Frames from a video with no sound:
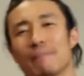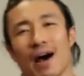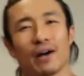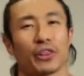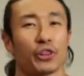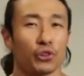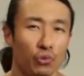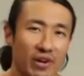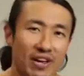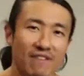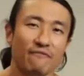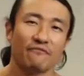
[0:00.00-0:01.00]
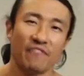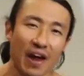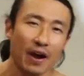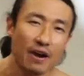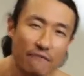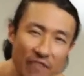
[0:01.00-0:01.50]
about three
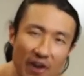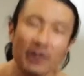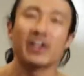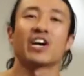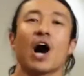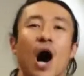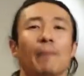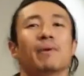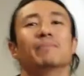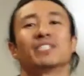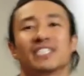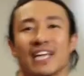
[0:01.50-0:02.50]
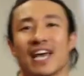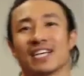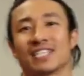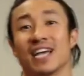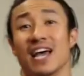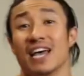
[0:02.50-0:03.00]
very common
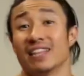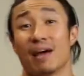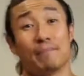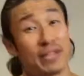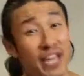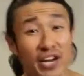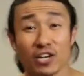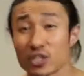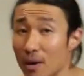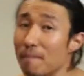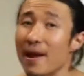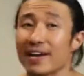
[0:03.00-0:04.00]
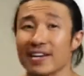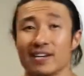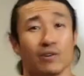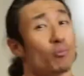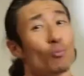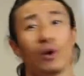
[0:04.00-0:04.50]
mistakes that beginners are
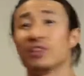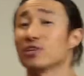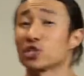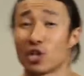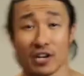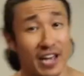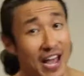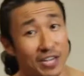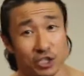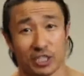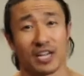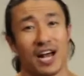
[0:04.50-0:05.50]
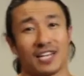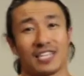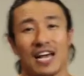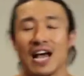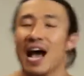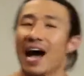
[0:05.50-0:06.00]
making when they're starting to exercise.
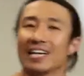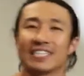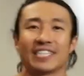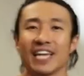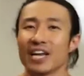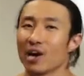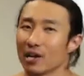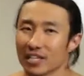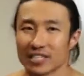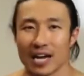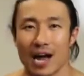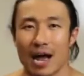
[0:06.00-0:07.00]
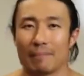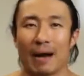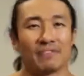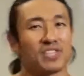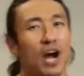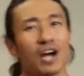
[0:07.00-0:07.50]
I see it all the time.
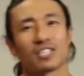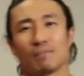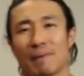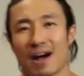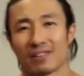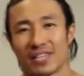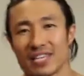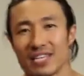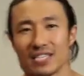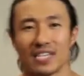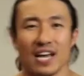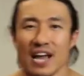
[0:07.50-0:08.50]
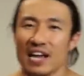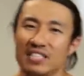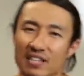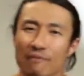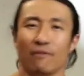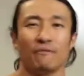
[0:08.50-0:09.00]
I've talked about these in
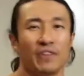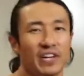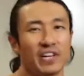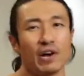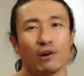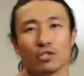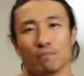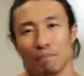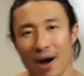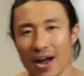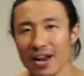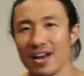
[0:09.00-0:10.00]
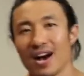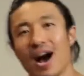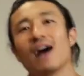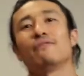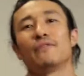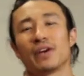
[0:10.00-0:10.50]
different videos, but
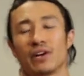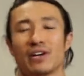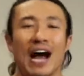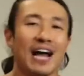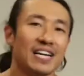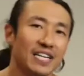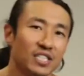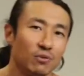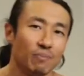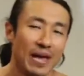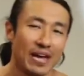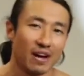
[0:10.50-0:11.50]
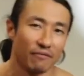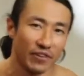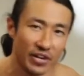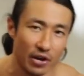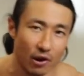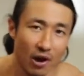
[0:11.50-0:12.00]
I figured I need to make a
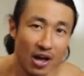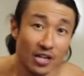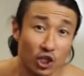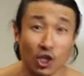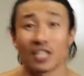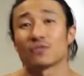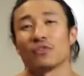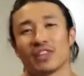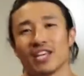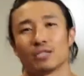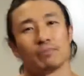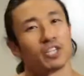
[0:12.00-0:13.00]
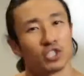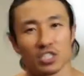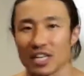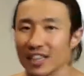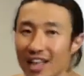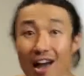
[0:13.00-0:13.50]
video just for this because there's
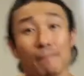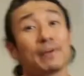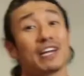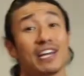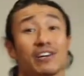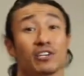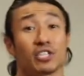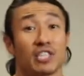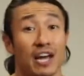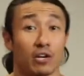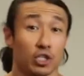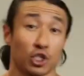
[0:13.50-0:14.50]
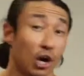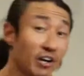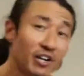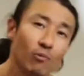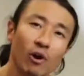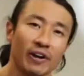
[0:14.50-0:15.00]
a lot of beginners that are
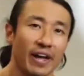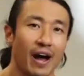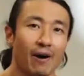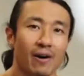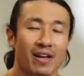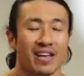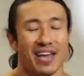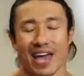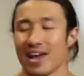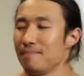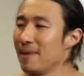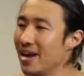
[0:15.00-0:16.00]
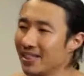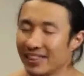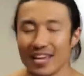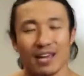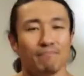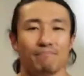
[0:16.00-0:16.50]
starting to work out, and man,
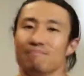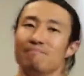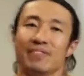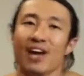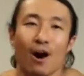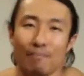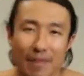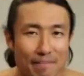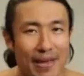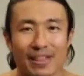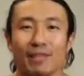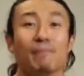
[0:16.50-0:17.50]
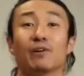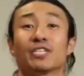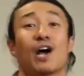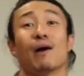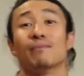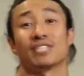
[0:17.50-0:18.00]
they make the most
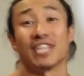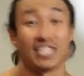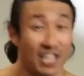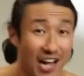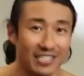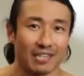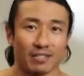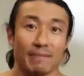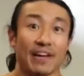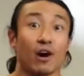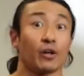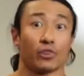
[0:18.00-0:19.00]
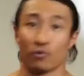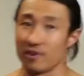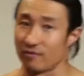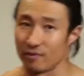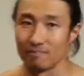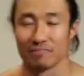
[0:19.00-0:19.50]
common mistakes. A lot of times they make all three
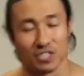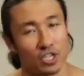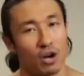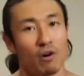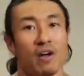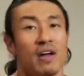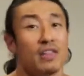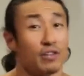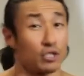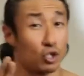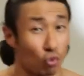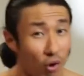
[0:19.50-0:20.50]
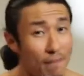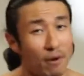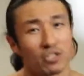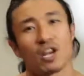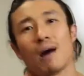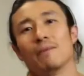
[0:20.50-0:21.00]
of them. So there's three
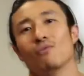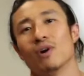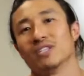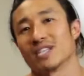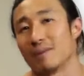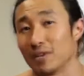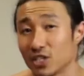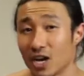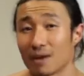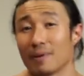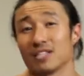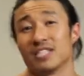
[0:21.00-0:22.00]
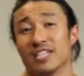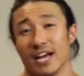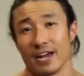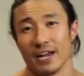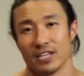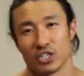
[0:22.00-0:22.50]
most common ones that I'm gonna talk about
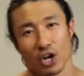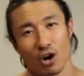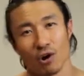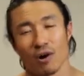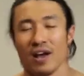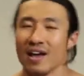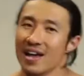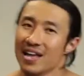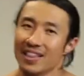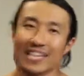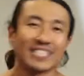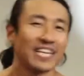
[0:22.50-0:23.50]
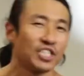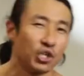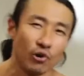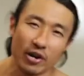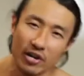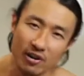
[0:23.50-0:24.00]
today. So let's get
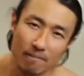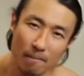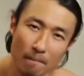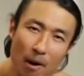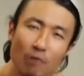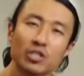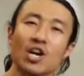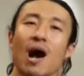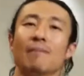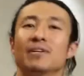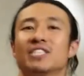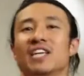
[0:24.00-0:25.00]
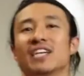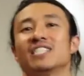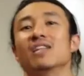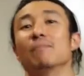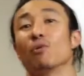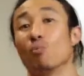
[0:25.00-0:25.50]
to it. Most common mistakes,
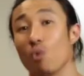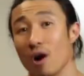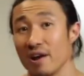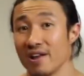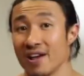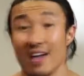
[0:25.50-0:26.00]
number one.